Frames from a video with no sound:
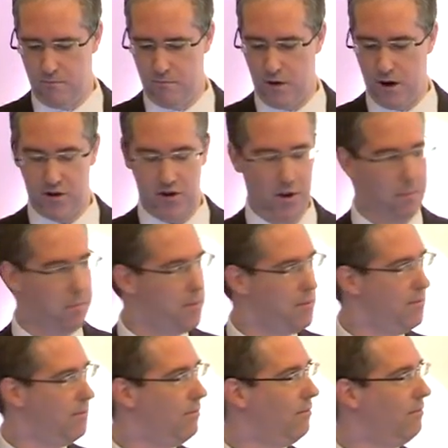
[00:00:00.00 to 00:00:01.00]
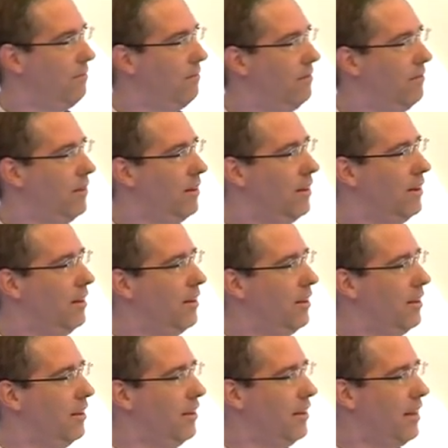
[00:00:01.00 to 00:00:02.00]
first up,
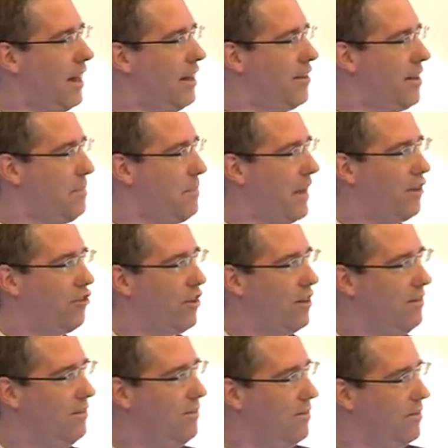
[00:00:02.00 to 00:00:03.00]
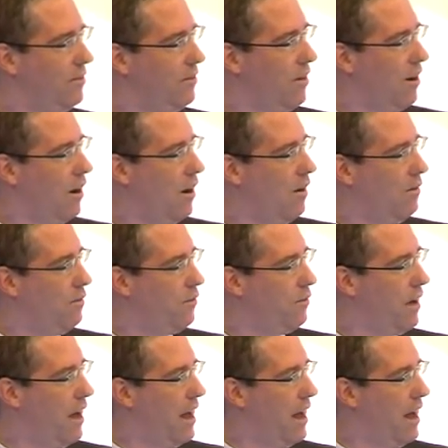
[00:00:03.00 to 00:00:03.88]
that is a picture of